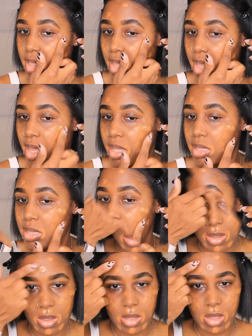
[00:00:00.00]
that.
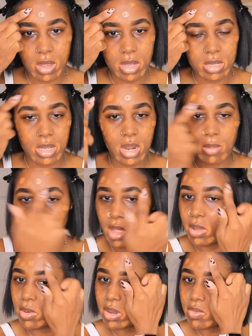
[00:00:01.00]
And like I said, I
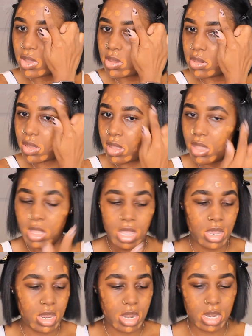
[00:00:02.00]
probably won't even use all of
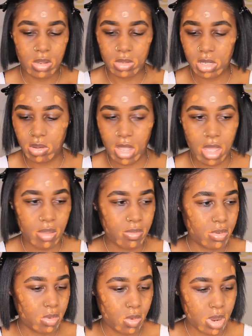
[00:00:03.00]
that, and I do still have
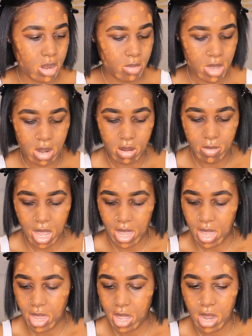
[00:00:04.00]
quite a bit on my
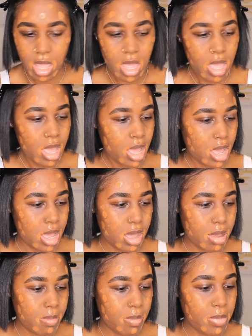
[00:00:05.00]

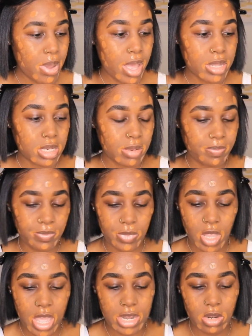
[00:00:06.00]
hand. But
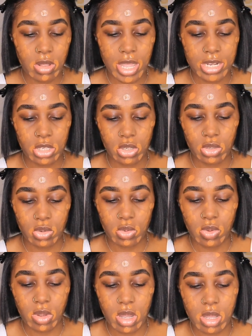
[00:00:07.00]
I do like
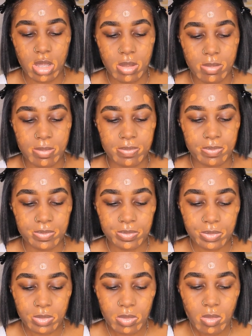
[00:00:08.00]
to
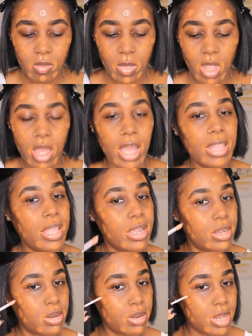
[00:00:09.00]
highlight
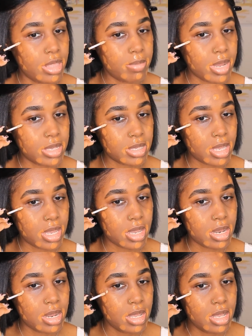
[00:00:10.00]
underneath my
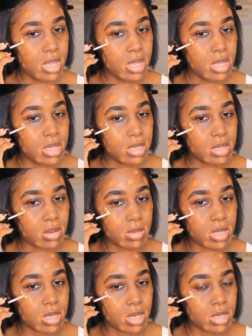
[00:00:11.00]
skin, so I'm
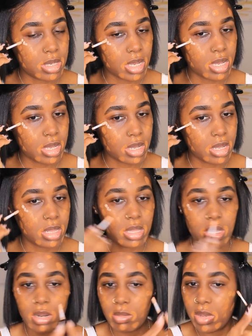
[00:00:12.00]
just going to take a
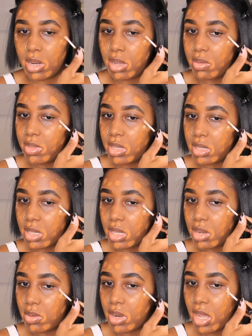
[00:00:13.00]
little bit of this
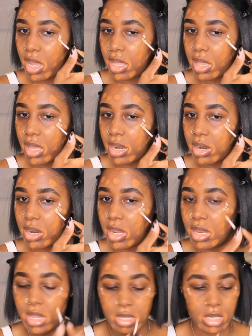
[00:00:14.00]
liquid highlighter,
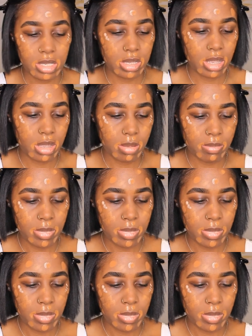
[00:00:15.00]
and this is the